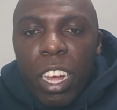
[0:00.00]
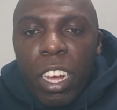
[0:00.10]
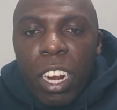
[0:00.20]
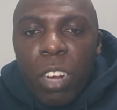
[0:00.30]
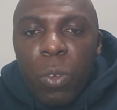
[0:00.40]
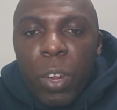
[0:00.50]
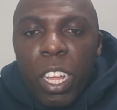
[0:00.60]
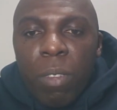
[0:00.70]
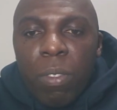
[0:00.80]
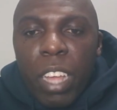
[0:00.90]
Grant
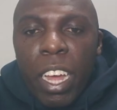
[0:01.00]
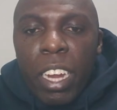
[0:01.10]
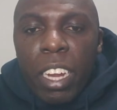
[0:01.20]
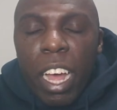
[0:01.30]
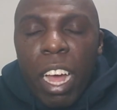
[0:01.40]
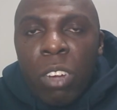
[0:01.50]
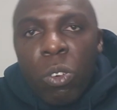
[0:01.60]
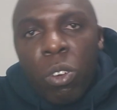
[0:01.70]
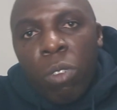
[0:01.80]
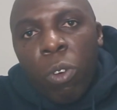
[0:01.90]
Williams, and
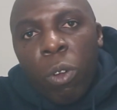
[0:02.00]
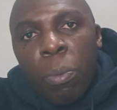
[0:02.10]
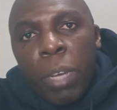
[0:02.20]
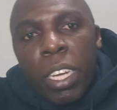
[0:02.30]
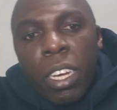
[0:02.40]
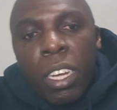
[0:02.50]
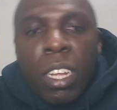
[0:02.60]
Anthony Volmink.